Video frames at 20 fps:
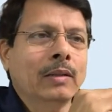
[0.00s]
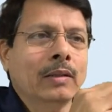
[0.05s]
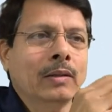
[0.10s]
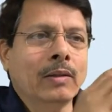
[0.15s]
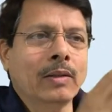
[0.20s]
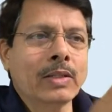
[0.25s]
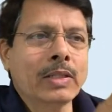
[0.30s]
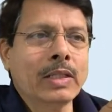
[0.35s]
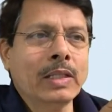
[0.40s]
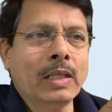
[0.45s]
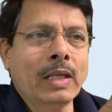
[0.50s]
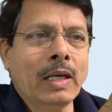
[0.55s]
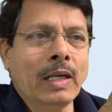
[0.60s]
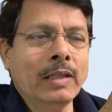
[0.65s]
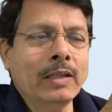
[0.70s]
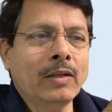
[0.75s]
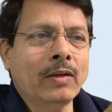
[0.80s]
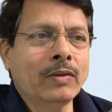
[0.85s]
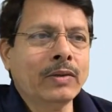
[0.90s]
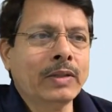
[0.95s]
Now see, I
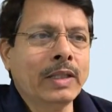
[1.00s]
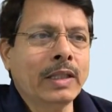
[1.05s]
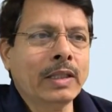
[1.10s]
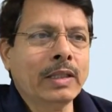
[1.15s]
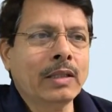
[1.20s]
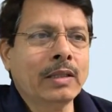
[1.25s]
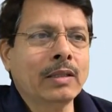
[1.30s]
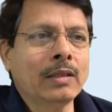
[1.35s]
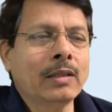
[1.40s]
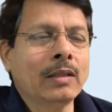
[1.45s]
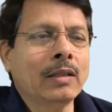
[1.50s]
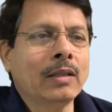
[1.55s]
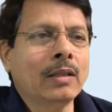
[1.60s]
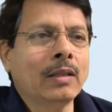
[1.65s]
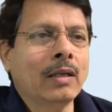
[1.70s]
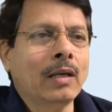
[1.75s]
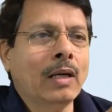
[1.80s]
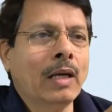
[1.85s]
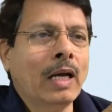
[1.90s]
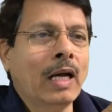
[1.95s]
have taken
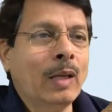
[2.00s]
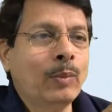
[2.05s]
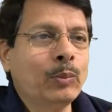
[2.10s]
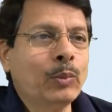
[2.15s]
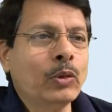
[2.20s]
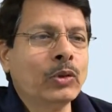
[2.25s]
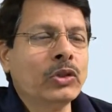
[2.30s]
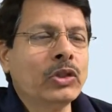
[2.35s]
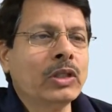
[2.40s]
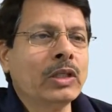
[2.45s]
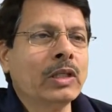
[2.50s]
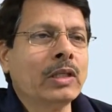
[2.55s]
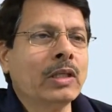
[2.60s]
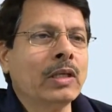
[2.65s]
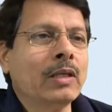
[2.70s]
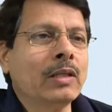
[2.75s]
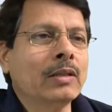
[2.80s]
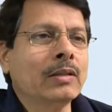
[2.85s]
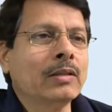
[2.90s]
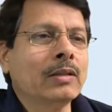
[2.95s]
approaching
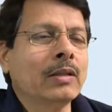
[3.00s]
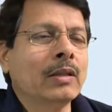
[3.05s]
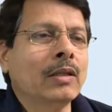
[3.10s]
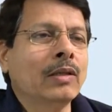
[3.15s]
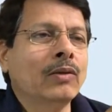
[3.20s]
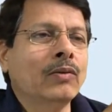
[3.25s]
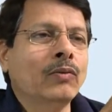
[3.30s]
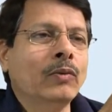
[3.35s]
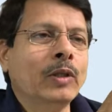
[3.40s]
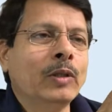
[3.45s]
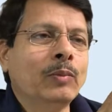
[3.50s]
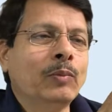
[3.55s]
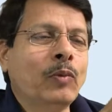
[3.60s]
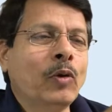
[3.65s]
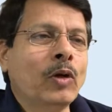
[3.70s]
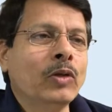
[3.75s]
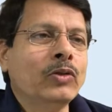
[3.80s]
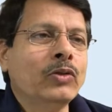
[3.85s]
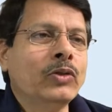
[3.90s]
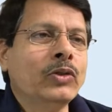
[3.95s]
currents with
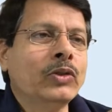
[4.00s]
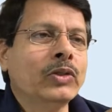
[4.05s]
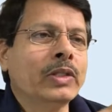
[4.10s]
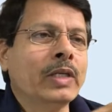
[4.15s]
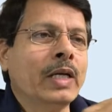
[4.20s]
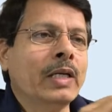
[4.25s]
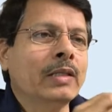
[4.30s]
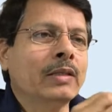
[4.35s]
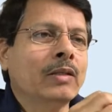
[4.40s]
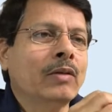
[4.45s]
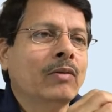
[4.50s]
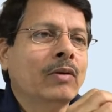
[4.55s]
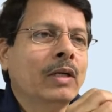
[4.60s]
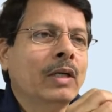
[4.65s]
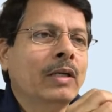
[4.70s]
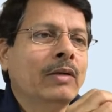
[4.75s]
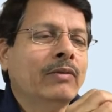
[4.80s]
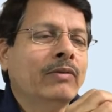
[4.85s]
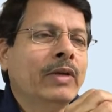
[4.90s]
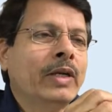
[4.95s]
positive signs on
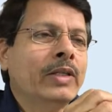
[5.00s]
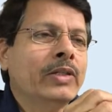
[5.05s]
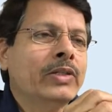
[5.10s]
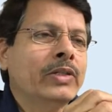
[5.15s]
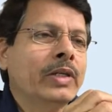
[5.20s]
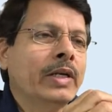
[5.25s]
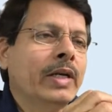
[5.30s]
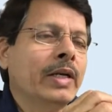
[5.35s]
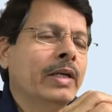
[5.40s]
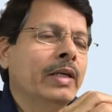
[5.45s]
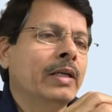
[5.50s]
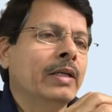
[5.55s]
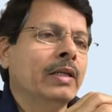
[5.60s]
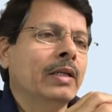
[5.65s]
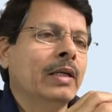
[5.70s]
left hand side